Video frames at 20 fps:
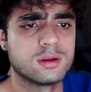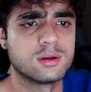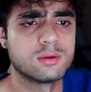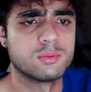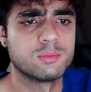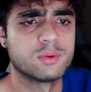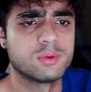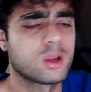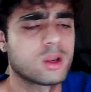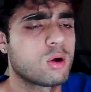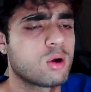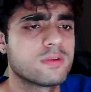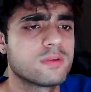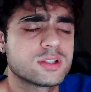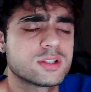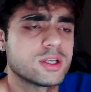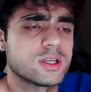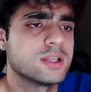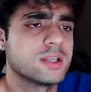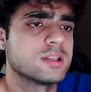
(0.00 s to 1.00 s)
We can
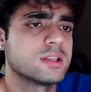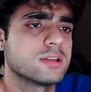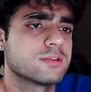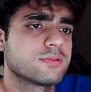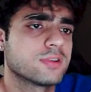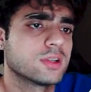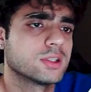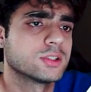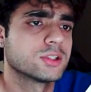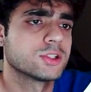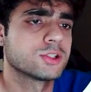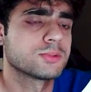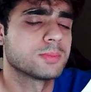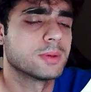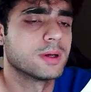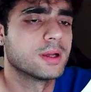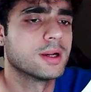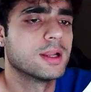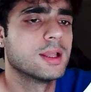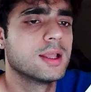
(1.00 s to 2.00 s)
always change these filters,
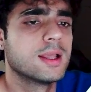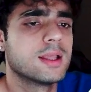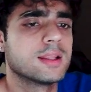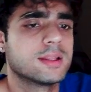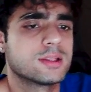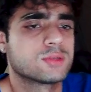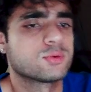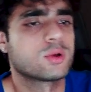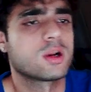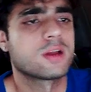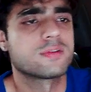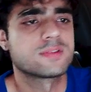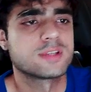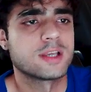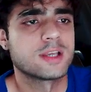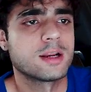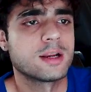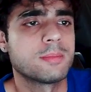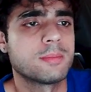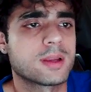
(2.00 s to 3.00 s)
but this is what I've
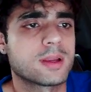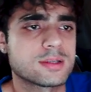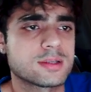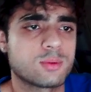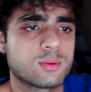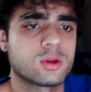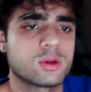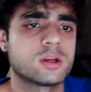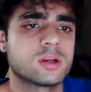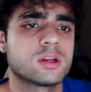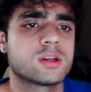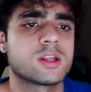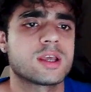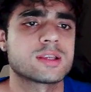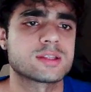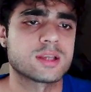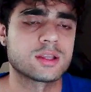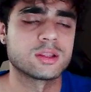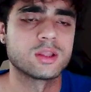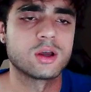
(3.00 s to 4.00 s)
set up because I wanted to
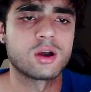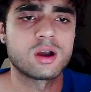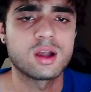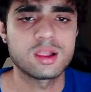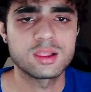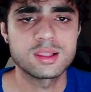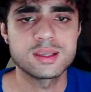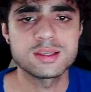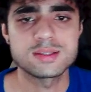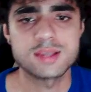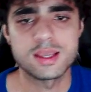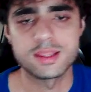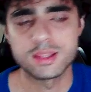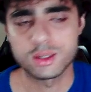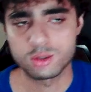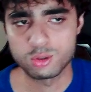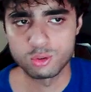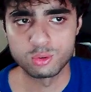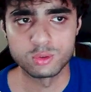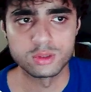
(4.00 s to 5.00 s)
test out the hot leads and the
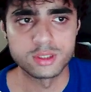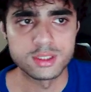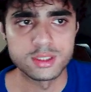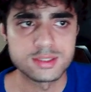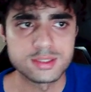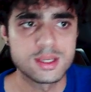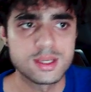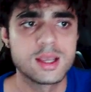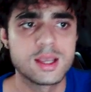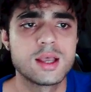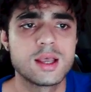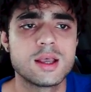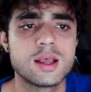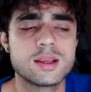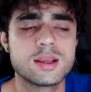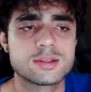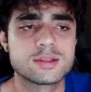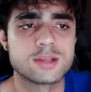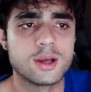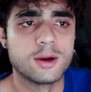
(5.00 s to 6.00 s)
cold leads.
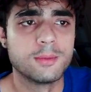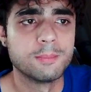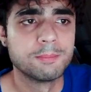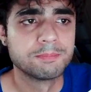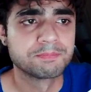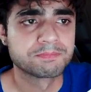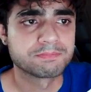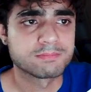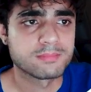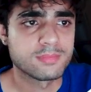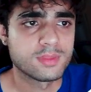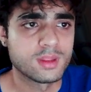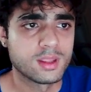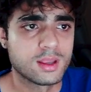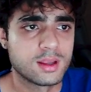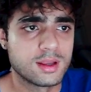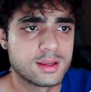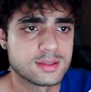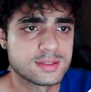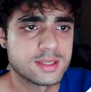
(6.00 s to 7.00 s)
So
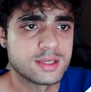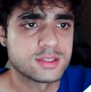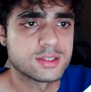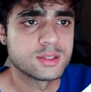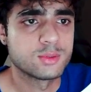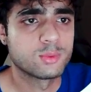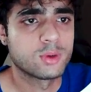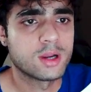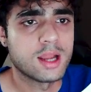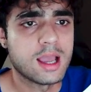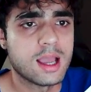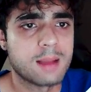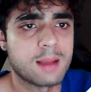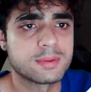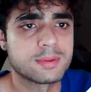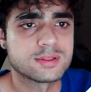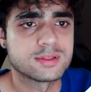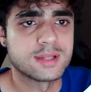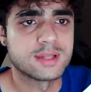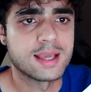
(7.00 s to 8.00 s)
essentially what
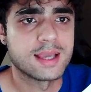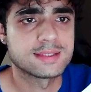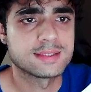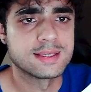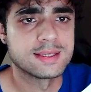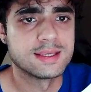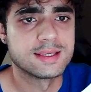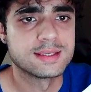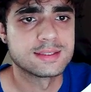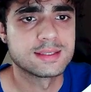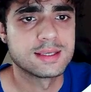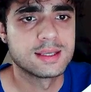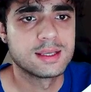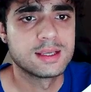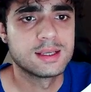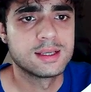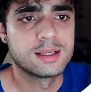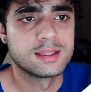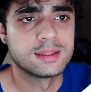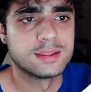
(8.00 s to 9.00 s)
happens next is
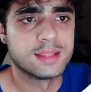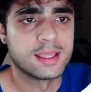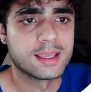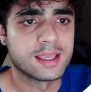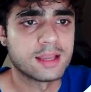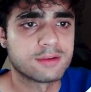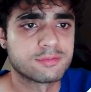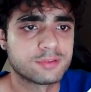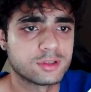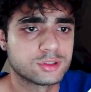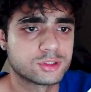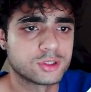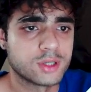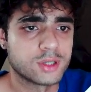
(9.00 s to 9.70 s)
they get filtered